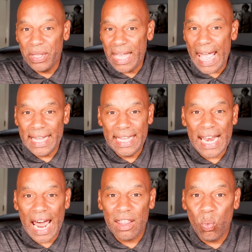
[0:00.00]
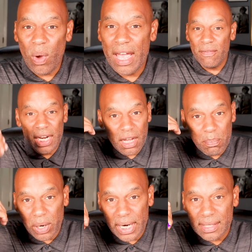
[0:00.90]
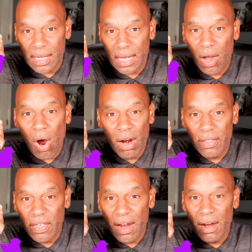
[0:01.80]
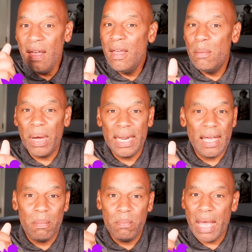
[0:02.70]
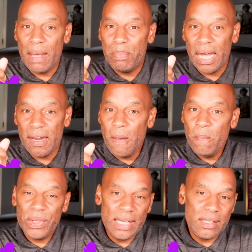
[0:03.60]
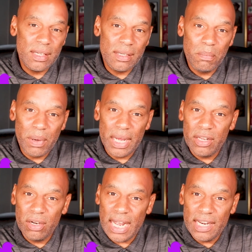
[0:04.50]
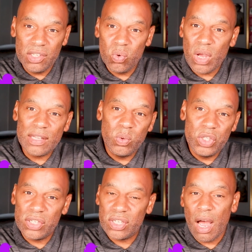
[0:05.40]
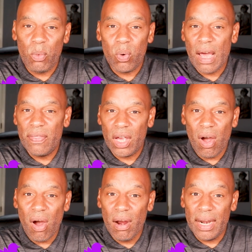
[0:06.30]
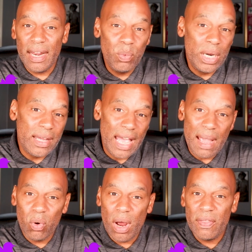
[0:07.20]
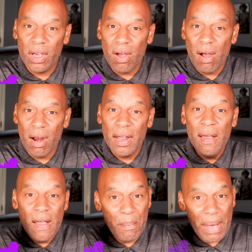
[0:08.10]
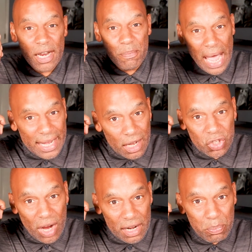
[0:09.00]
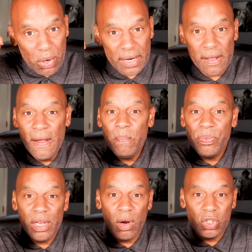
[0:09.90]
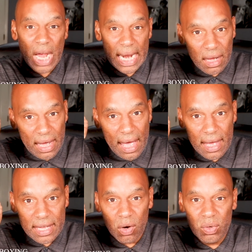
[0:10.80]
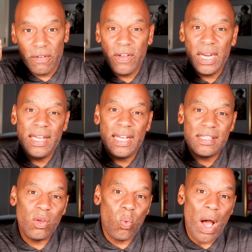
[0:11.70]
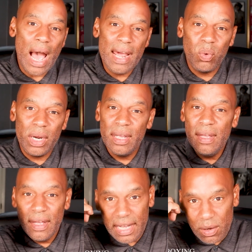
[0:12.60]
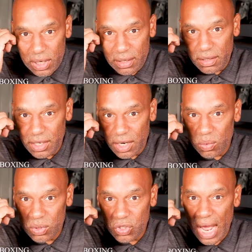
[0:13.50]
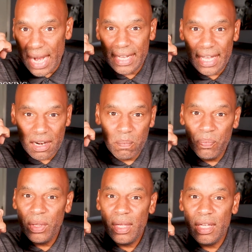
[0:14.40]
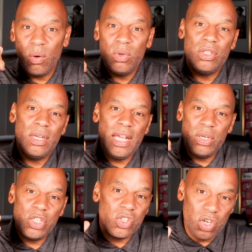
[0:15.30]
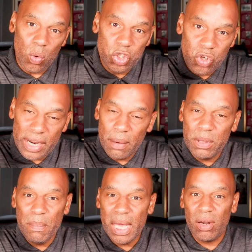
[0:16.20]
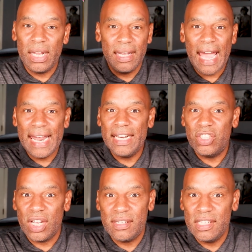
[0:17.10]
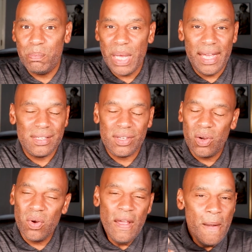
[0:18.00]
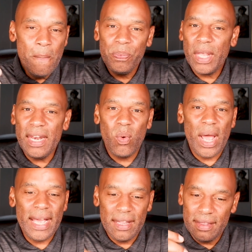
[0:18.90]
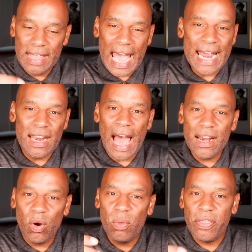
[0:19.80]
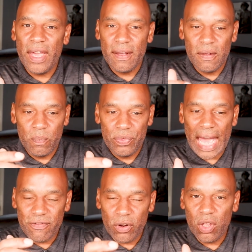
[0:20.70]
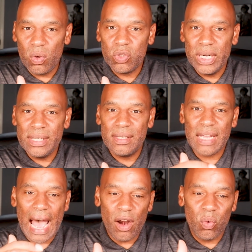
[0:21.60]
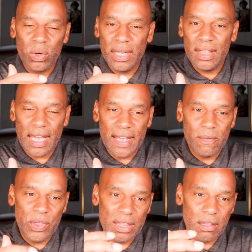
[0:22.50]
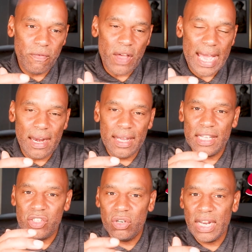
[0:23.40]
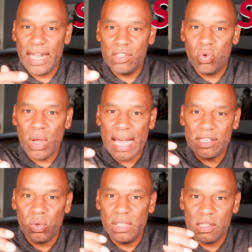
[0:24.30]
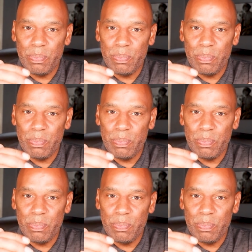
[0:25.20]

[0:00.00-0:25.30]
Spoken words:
can't get out of the way of it. He could put his guard there, but Yordenis Ugas would just come around the guard. And when he came around the guard and Manny Pacquiao tried to put, you know, try to, you know, defend against the wide one, he would, you know, try to get him, you know, he would just go straight up the middle and land it just as big. So anyway, that I don't think that for those reasons, I don't really think that the fight against Yordenis Ugas really